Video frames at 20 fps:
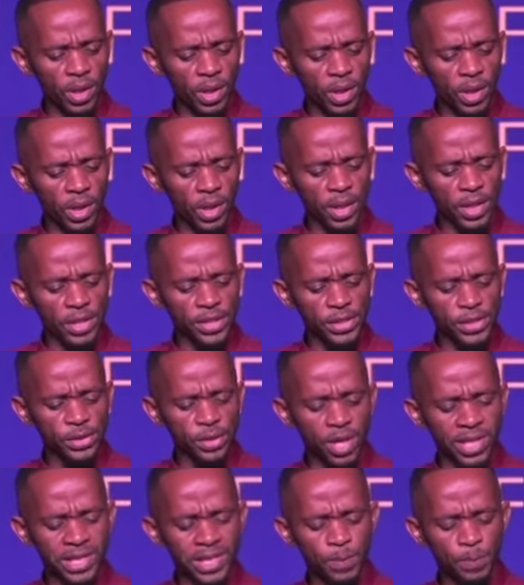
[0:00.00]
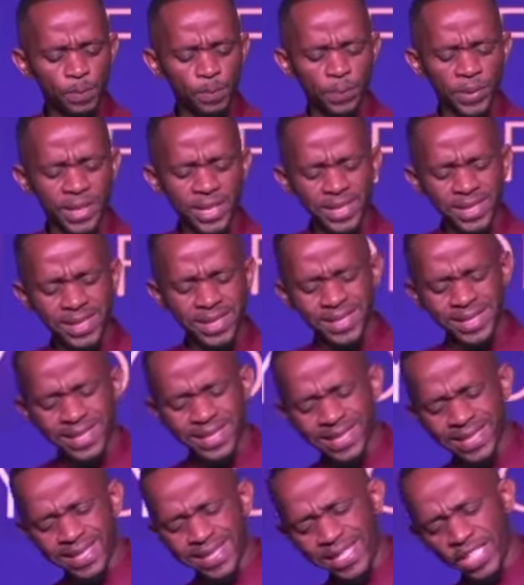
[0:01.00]
is not
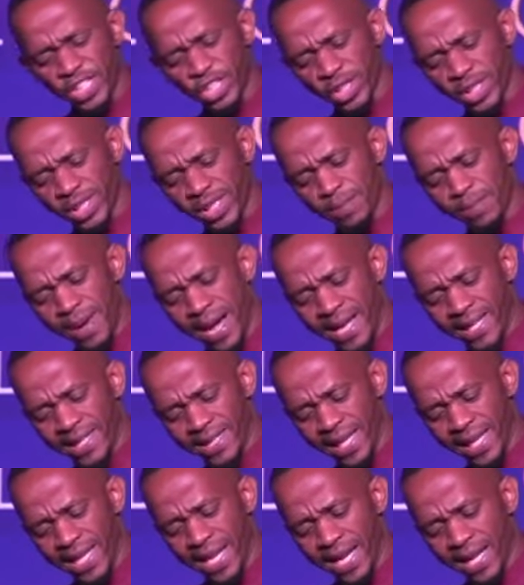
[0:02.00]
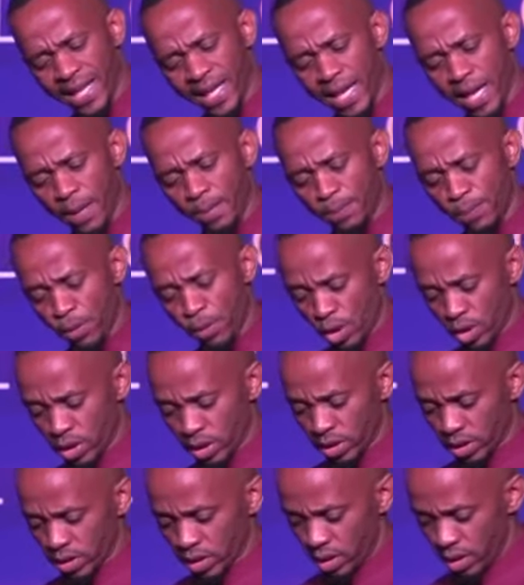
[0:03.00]
building each ibandla lakhe
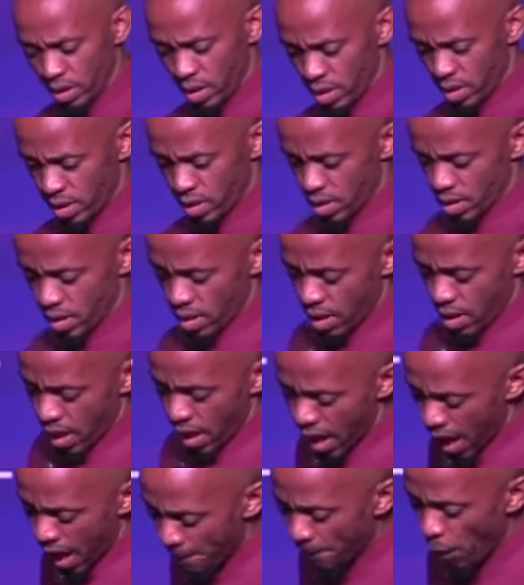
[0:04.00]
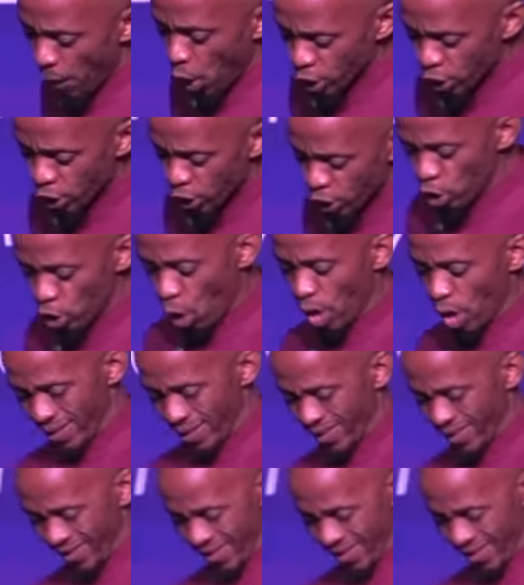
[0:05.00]
upon apostles.